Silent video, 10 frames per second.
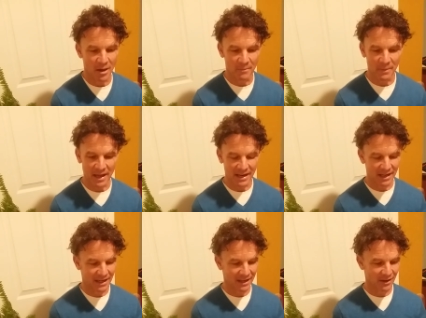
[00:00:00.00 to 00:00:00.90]
but
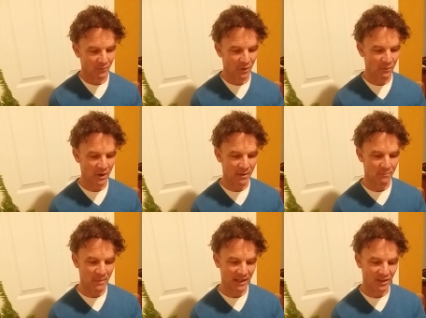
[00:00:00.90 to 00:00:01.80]
when we
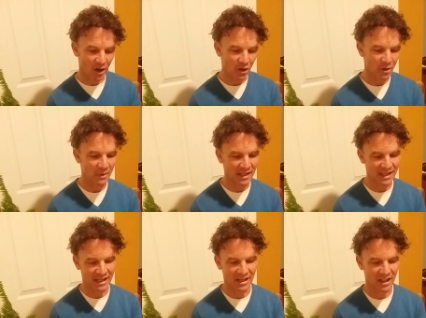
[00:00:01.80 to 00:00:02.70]
mix our human
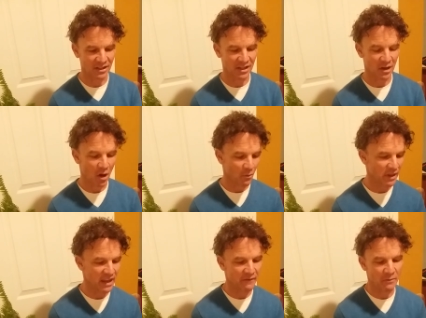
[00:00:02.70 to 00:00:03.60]
technology with
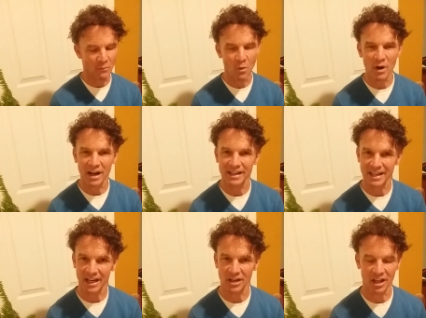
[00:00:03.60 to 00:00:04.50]
even more
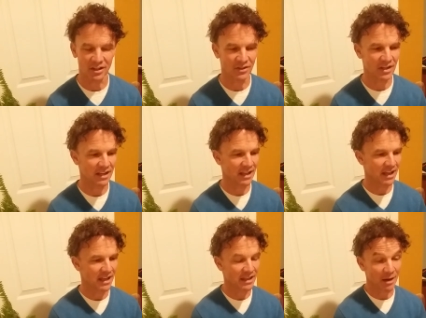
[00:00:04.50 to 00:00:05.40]
technology,
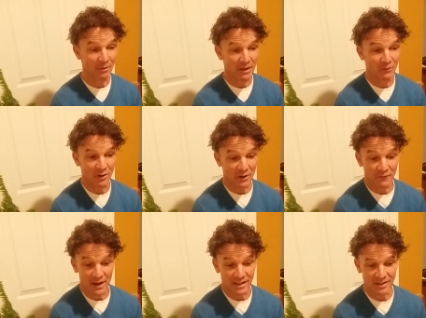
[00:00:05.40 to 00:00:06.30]
then I believe we're going to
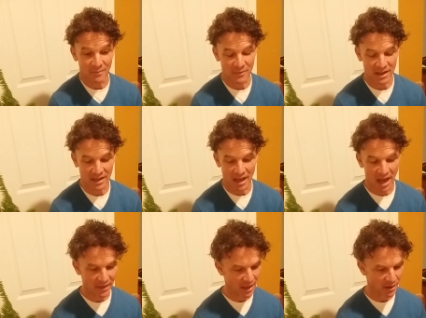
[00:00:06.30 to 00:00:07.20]
find something. I
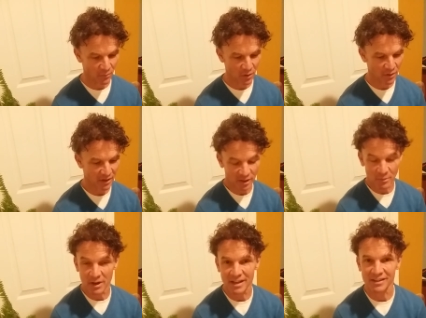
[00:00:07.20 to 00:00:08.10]
think we're going to
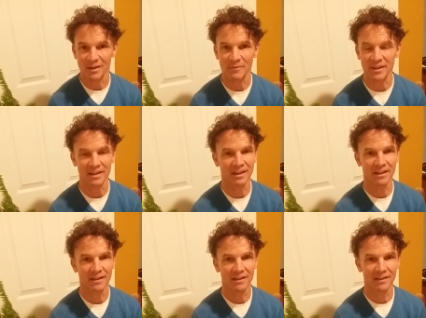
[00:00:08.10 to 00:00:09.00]
experience something
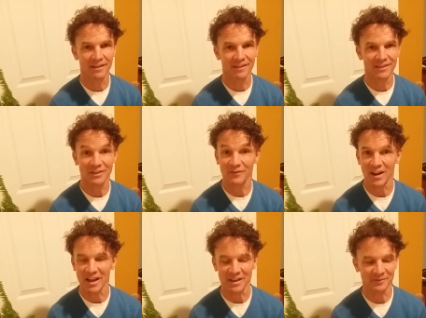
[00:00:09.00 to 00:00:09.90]
divine.